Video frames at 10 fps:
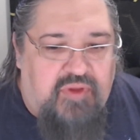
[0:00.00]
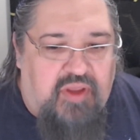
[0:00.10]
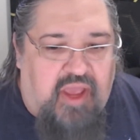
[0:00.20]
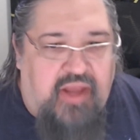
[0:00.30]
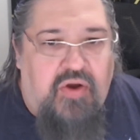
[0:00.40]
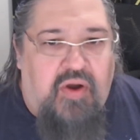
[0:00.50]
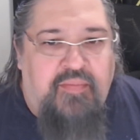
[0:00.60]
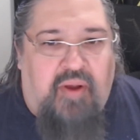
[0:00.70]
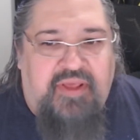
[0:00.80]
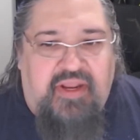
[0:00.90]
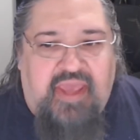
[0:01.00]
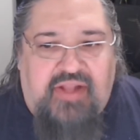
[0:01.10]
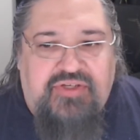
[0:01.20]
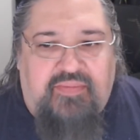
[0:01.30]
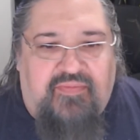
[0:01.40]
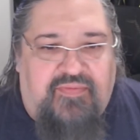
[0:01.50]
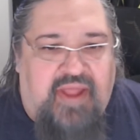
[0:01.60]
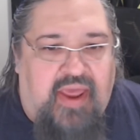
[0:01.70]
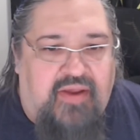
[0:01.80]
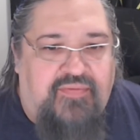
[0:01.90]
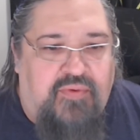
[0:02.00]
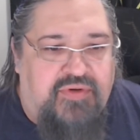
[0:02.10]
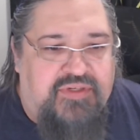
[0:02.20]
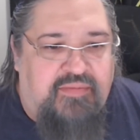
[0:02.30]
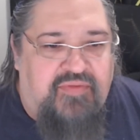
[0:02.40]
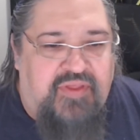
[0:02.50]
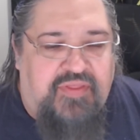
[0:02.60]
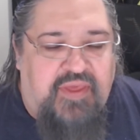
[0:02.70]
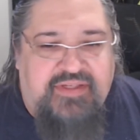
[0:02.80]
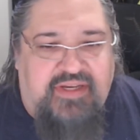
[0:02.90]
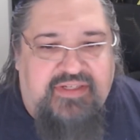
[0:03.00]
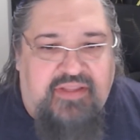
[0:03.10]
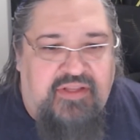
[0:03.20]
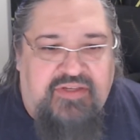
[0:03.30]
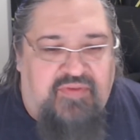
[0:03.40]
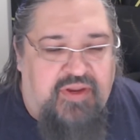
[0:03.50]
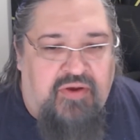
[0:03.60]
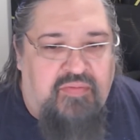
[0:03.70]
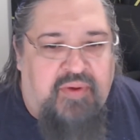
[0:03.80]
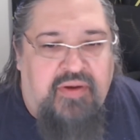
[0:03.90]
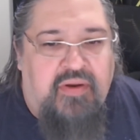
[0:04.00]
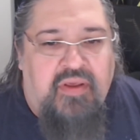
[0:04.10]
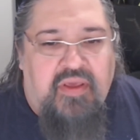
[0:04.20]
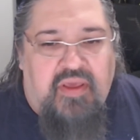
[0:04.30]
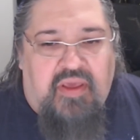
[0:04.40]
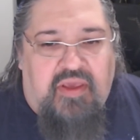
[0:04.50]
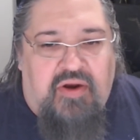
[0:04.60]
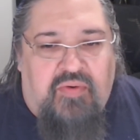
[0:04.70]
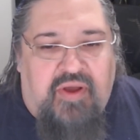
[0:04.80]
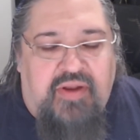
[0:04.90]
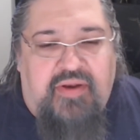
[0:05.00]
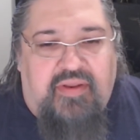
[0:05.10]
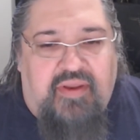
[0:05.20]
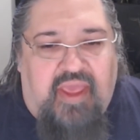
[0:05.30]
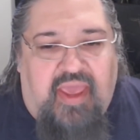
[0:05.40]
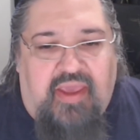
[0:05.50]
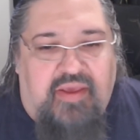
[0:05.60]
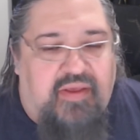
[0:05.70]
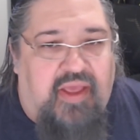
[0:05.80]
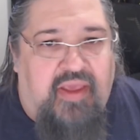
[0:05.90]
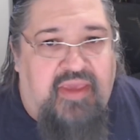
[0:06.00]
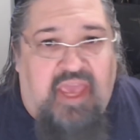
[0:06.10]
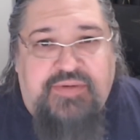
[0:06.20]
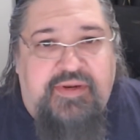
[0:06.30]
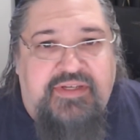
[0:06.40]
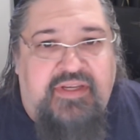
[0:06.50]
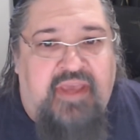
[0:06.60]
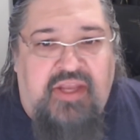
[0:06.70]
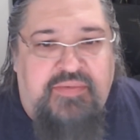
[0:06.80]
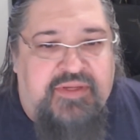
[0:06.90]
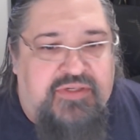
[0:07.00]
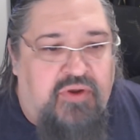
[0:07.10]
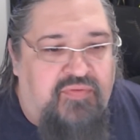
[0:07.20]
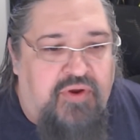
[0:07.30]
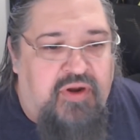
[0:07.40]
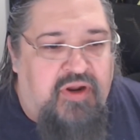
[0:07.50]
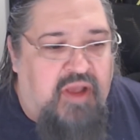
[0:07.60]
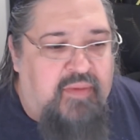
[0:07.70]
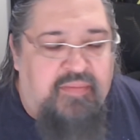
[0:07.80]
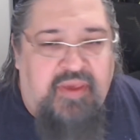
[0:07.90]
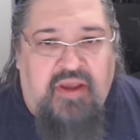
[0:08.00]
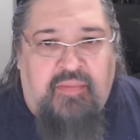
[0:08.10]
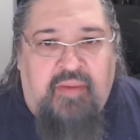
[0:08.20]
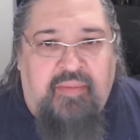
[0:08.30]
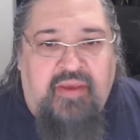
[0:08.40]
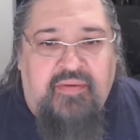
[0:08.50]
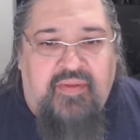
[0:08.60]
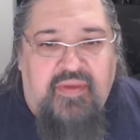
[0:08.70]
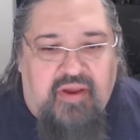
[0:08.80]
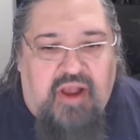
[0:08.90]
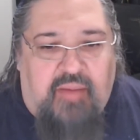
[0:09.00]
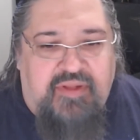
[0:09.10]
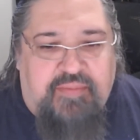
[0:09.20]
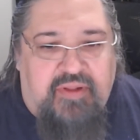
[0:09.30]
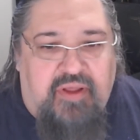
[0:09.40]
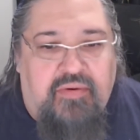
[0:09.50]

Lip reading: I know I'm probably going to catch some flack for some of the things I said in this video, but you know what? Hey, engagement is engagement, so if you're going to come at me, come at me. Comments below.